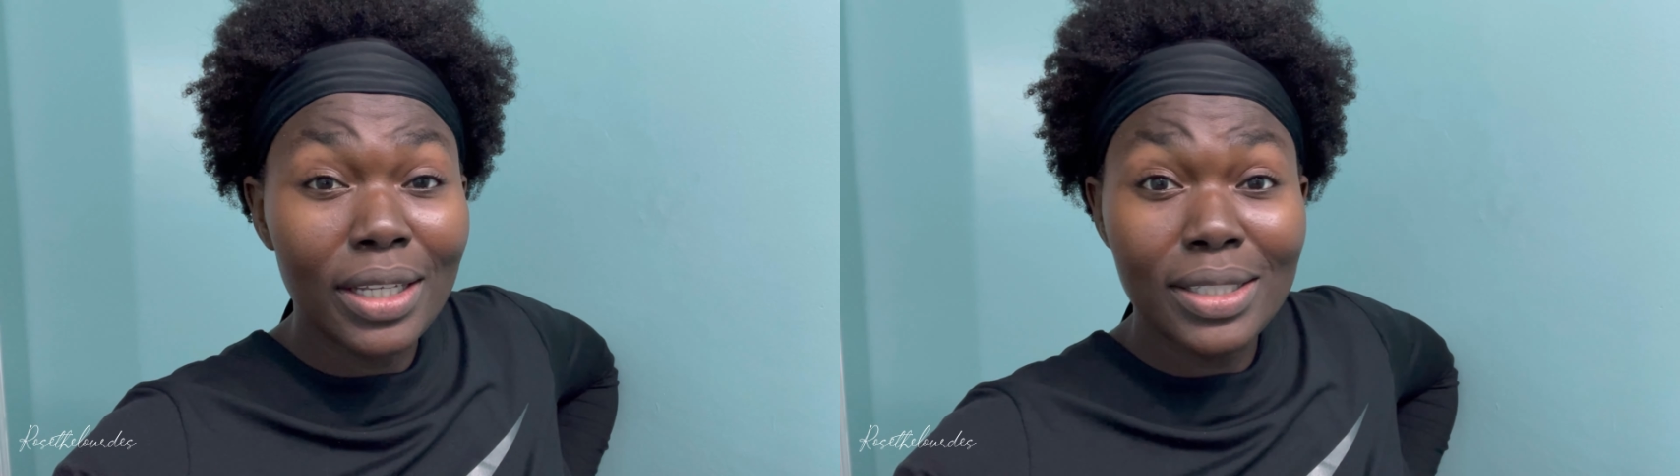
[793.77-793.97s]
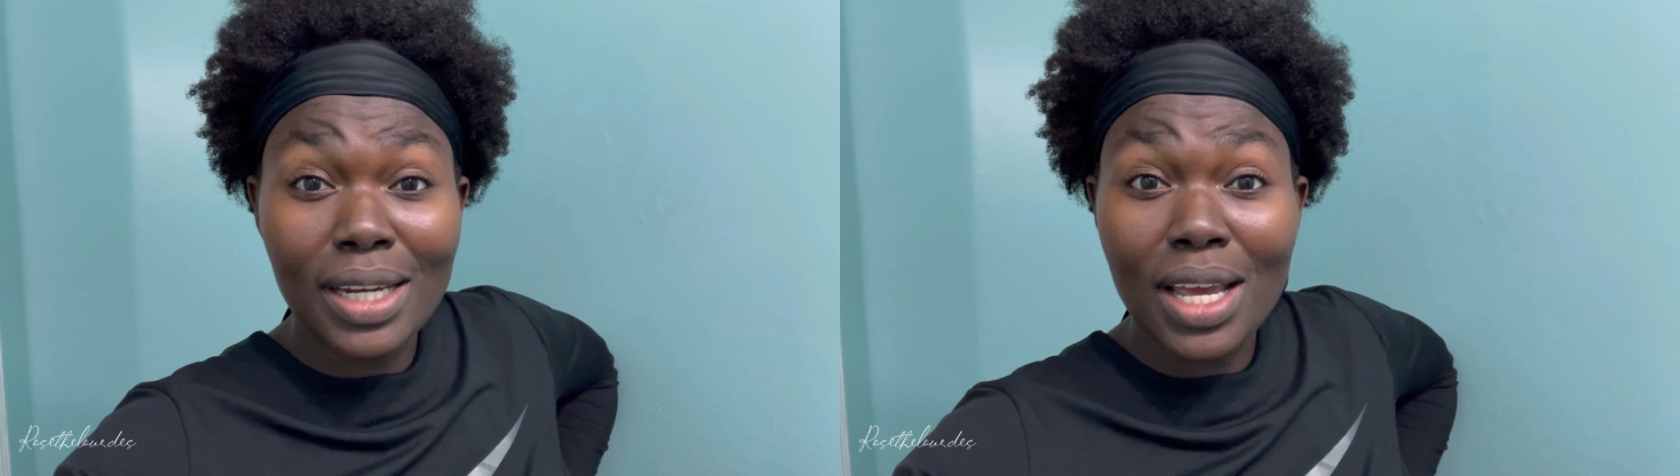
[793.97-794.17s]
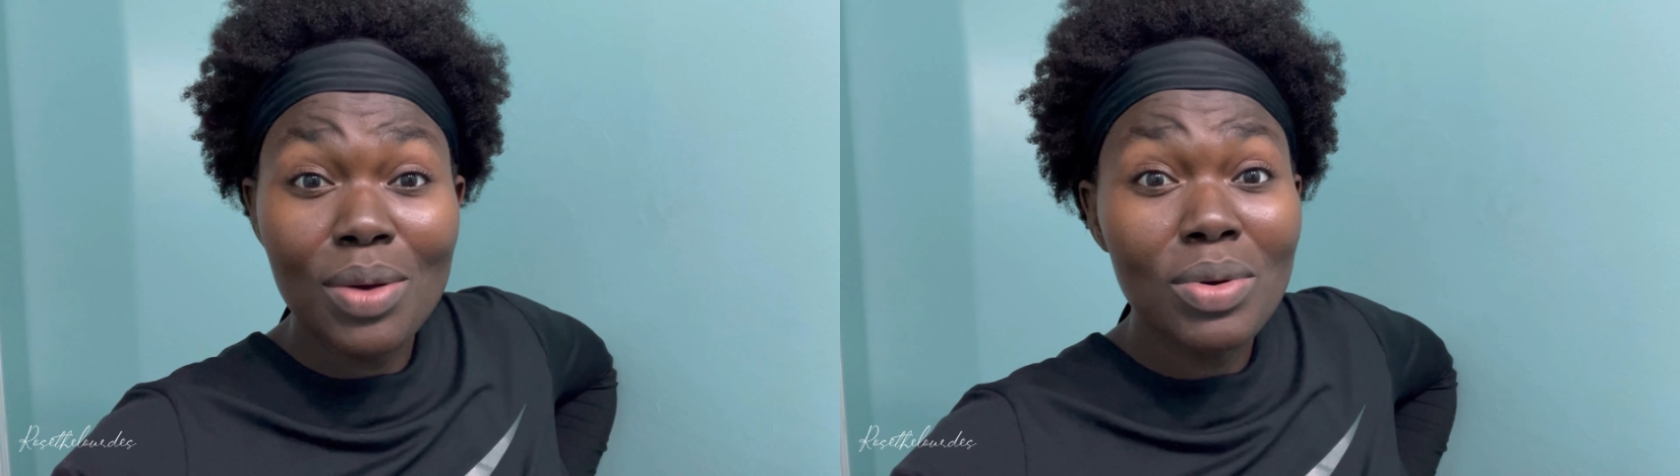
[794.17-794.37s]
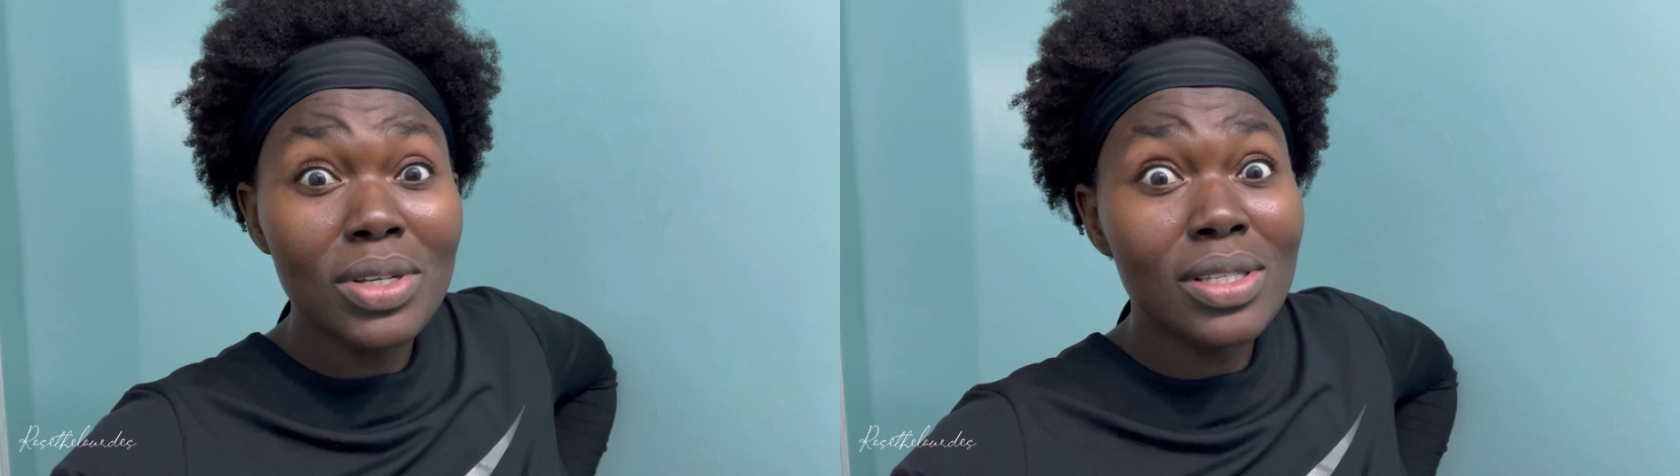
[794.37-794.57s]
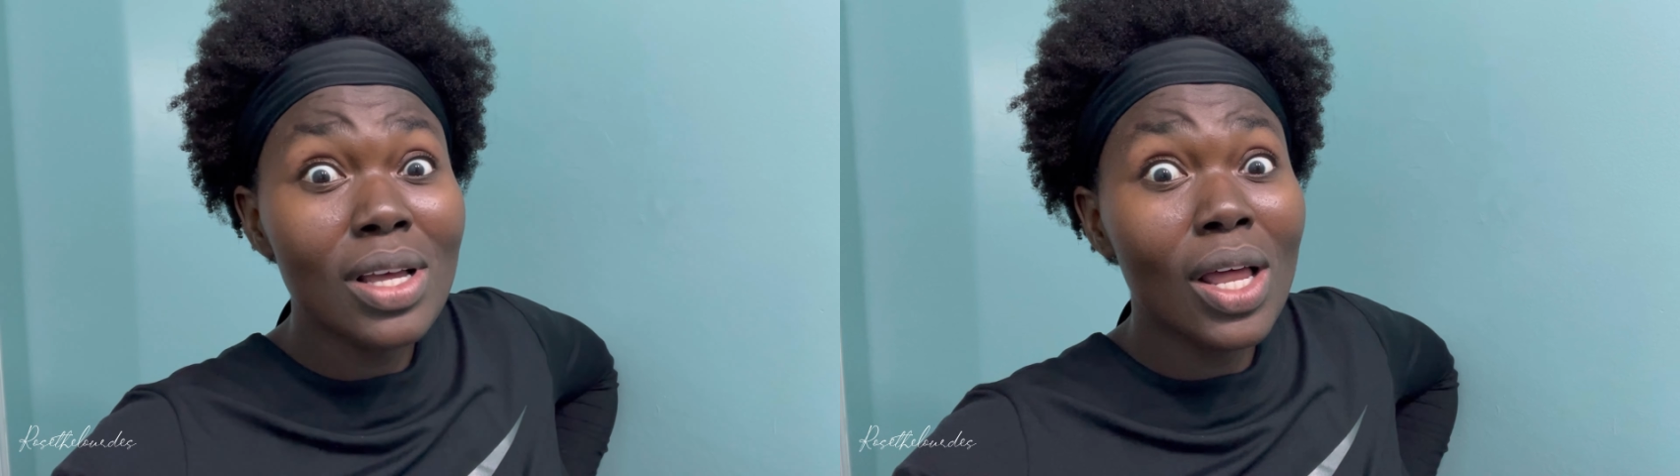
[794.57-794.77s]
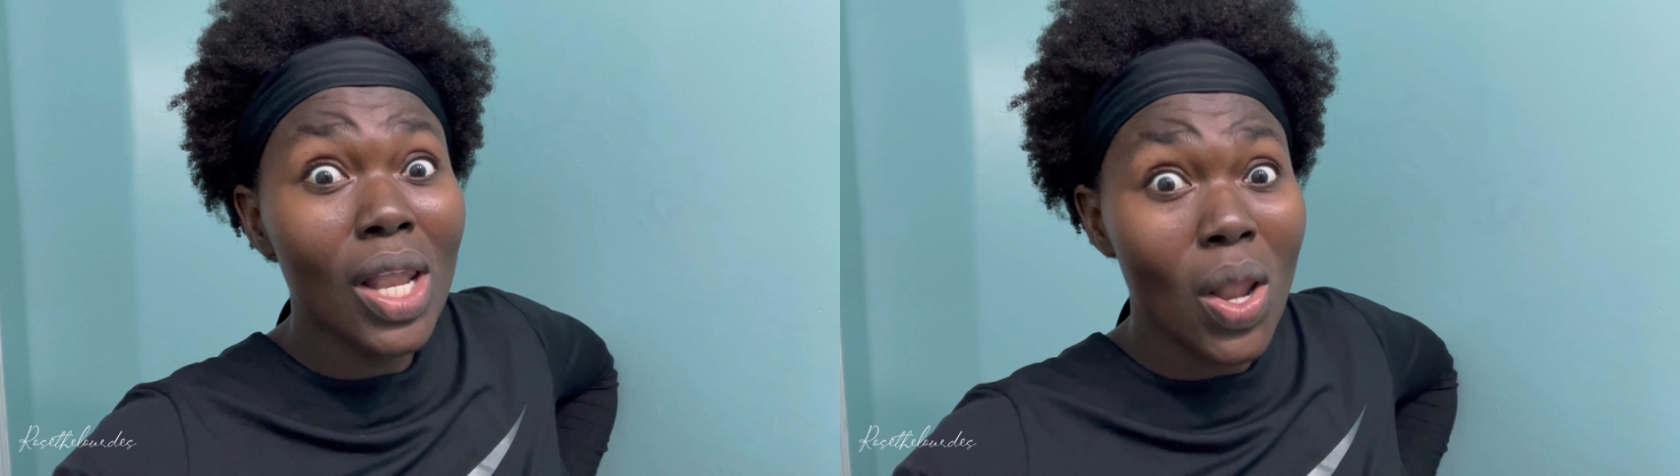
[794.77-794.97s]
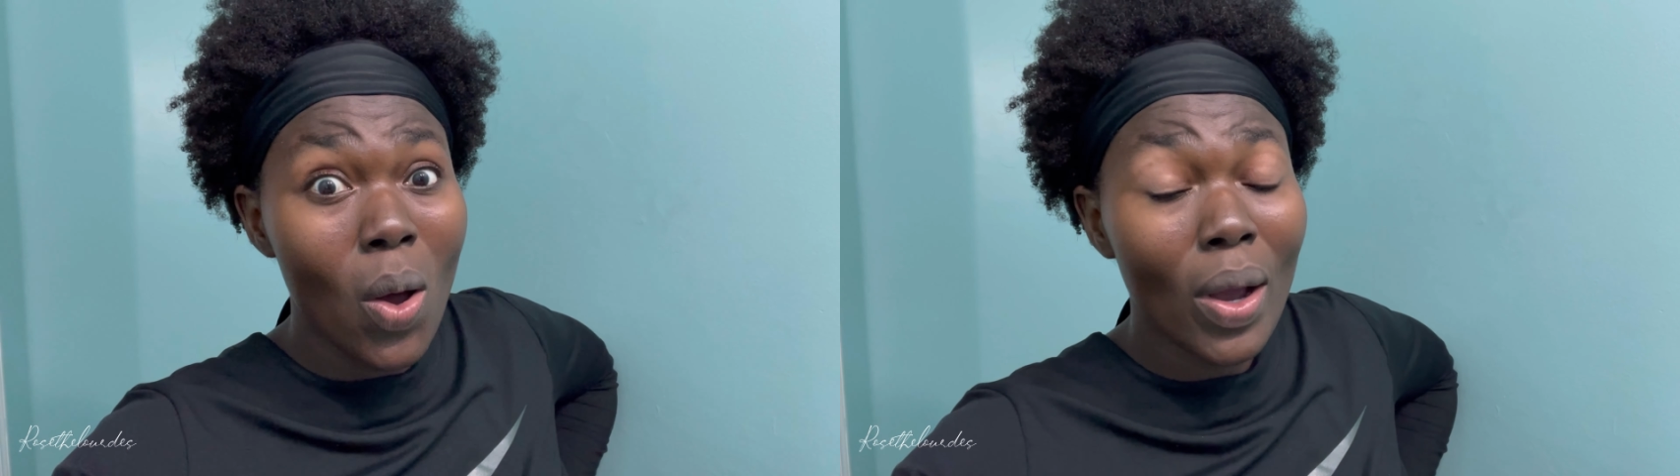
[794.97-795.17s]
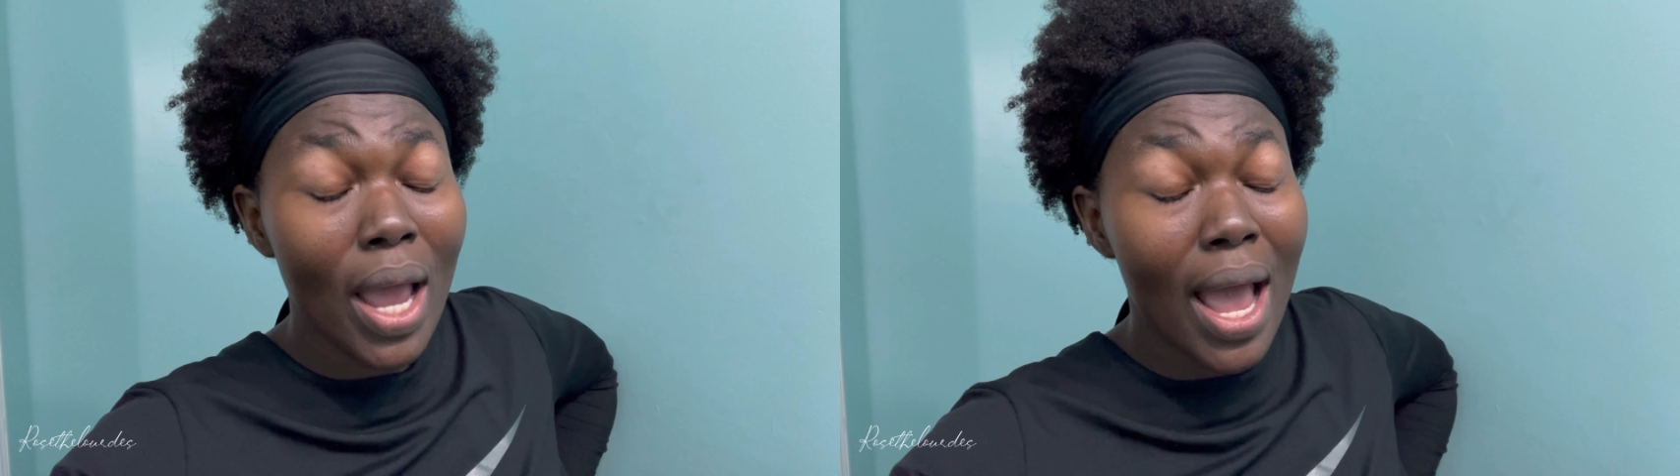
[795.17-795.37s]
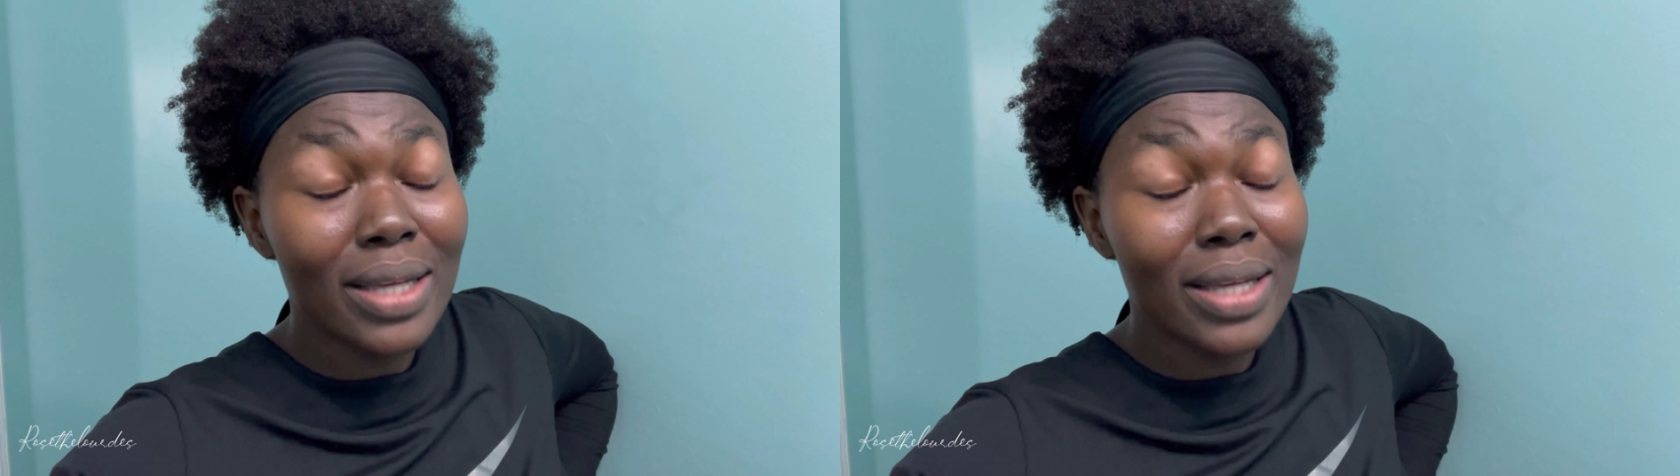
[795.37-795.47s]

Today was a long